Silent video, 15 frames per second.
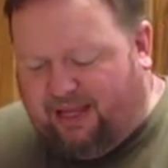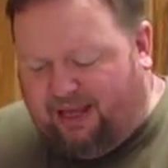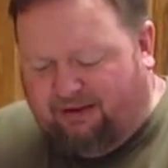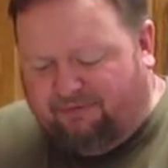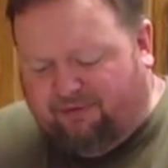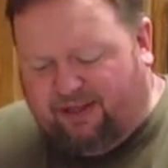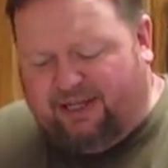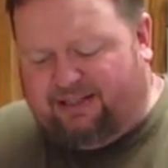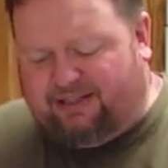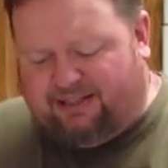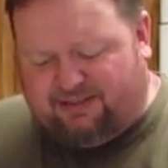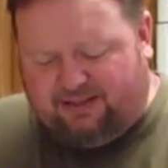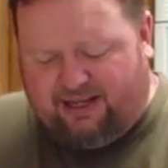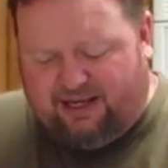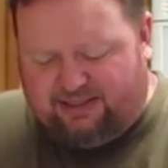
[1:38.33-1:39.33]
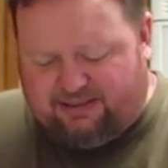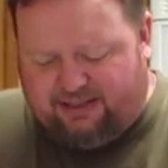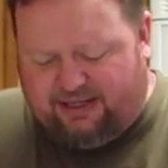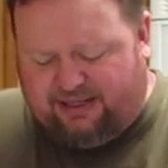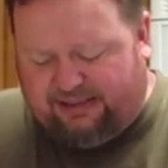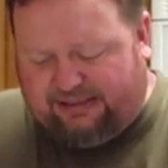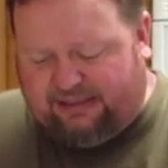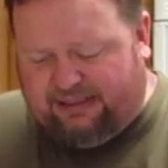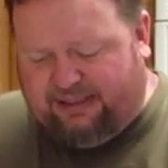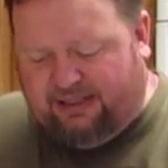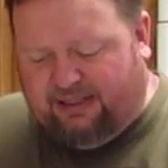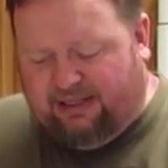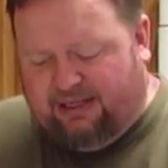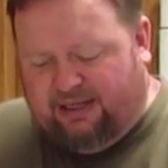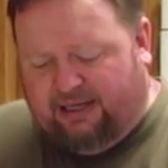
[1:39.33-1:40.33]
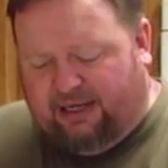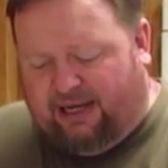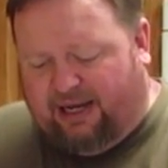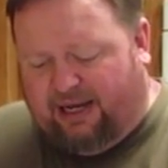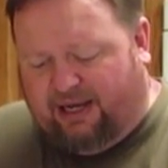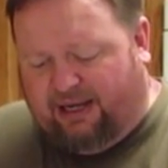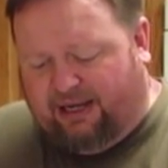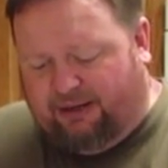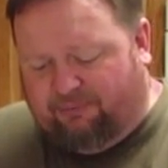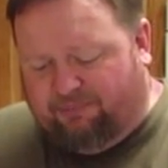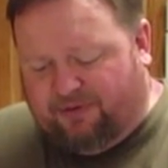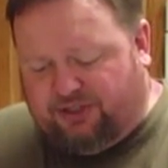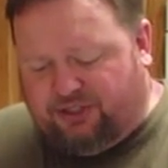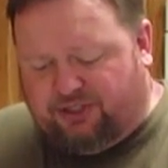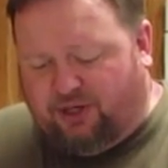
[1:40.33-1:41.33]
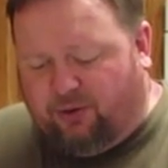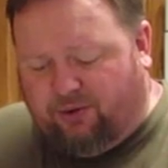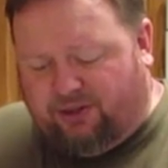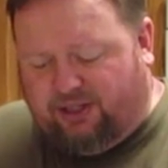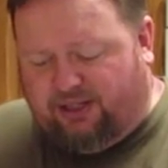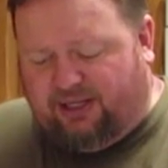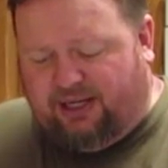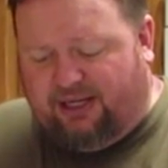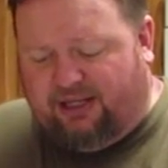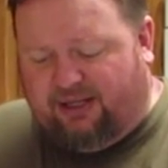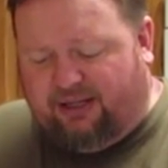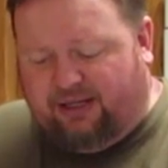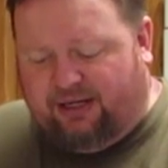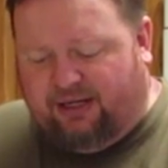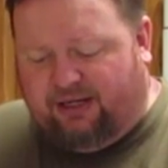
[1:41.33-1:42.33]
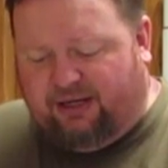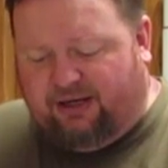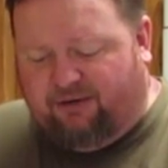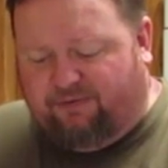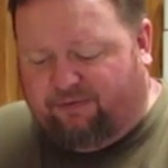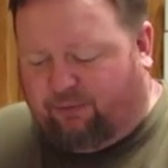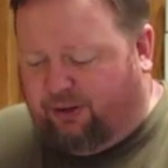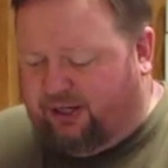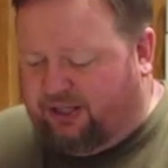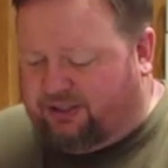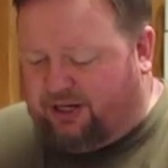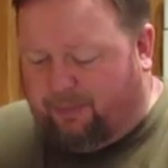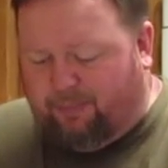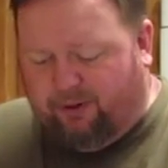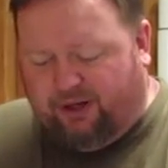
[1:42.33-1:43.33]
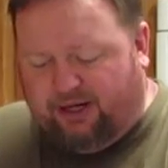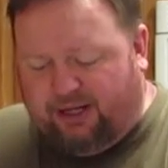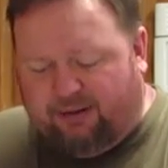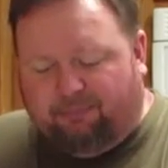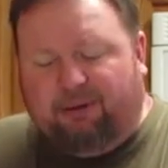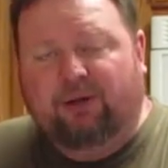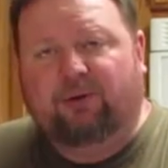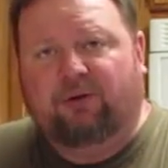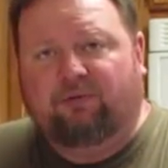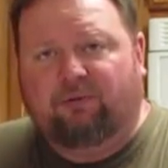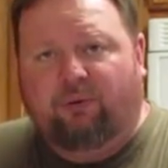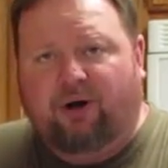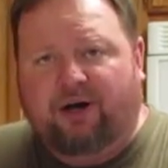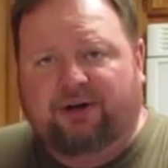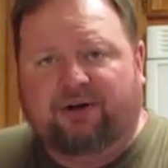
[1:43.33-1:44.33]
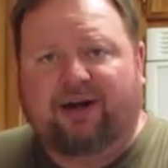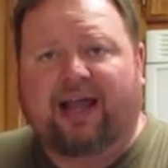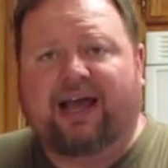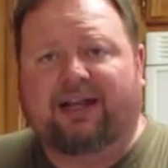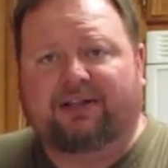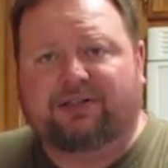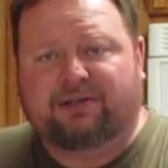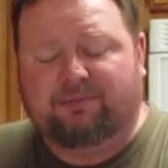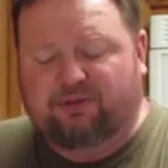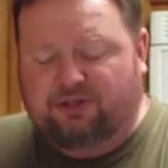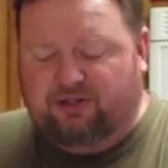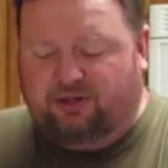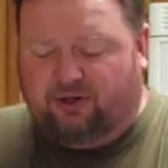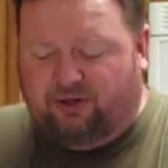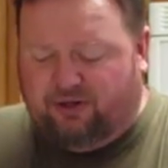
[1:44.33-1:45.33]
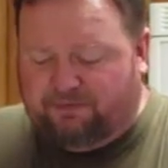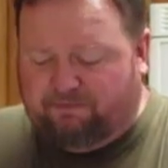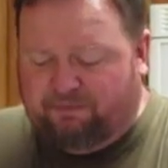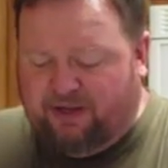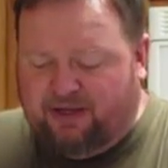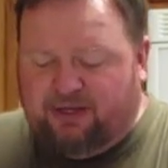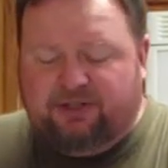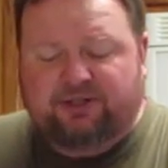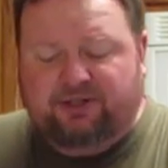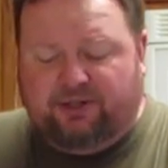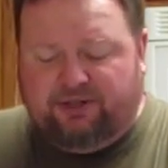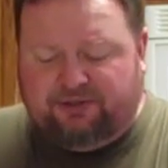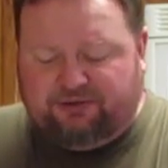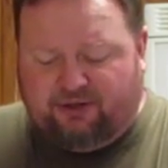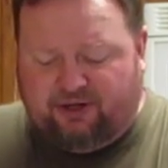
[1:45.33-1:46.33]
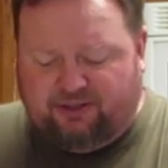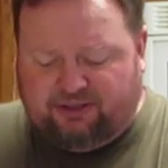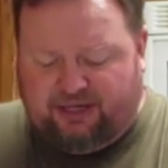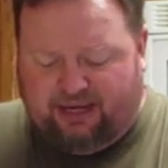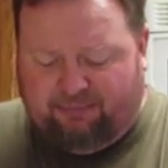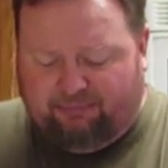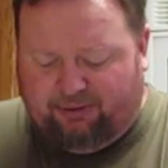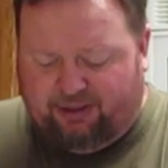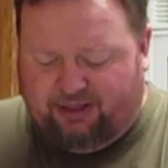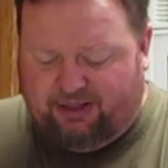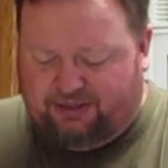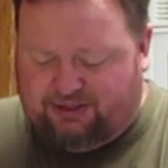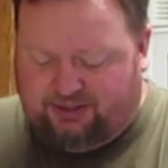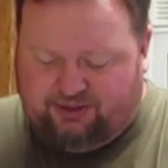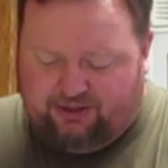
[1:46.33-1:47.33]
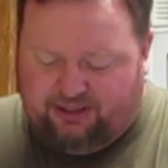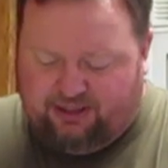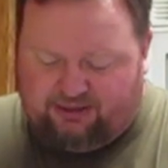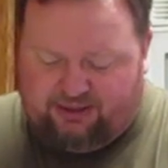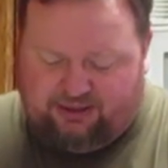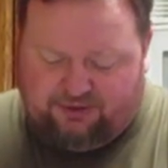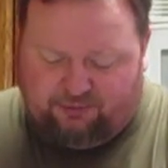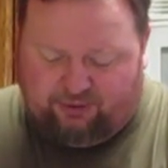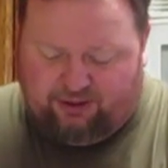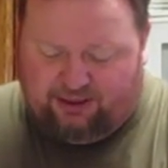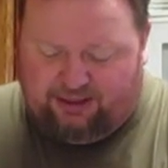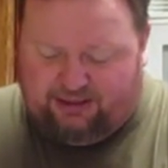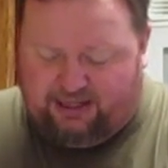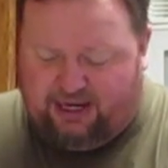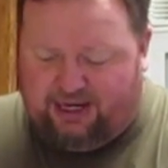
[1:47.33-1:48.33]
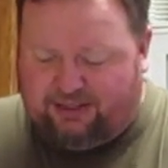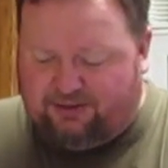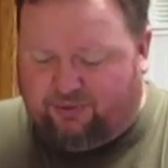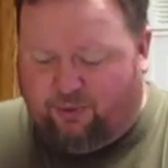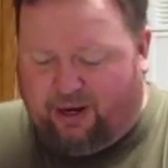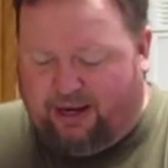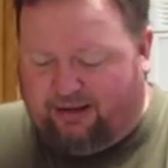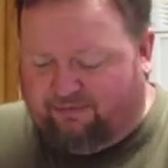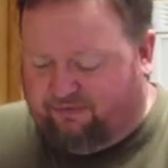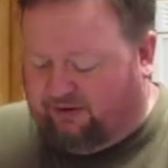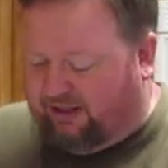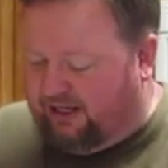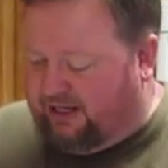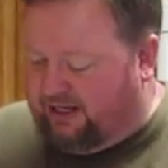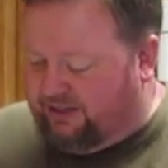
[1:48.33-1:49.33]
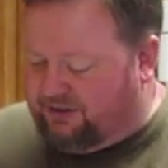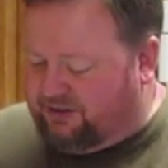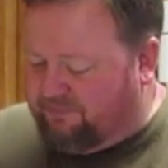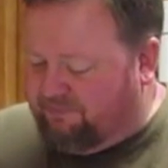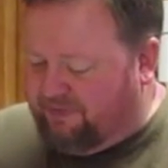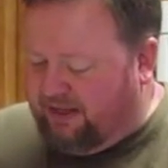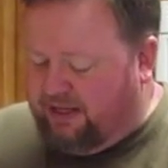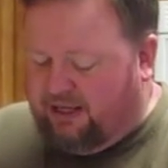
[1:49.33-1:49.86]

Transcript: I flayed this last night. I soaked it in the uh, fridge. I put it in a bowl of water, added some salt. Salt draws out blood, so you get these really nice white fillets.